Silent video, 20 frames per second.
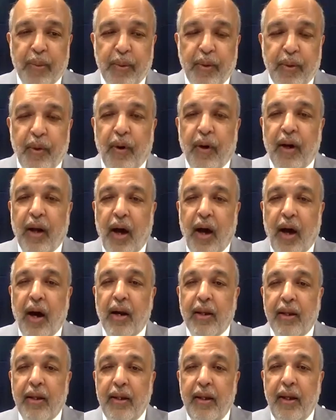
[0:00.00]
called
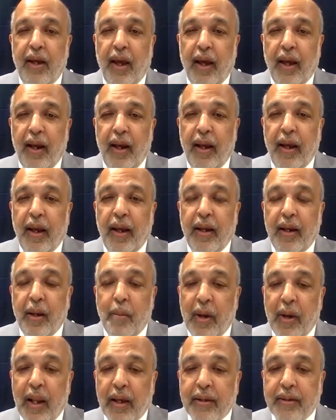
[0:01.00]

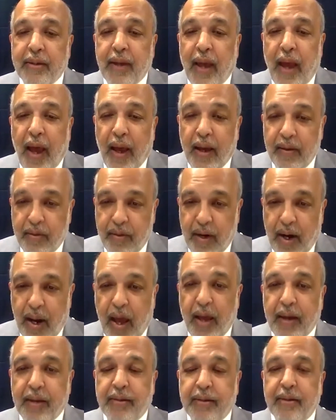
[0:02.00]
RELAXX
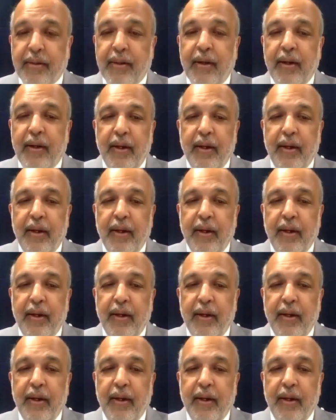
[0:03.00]
Relax.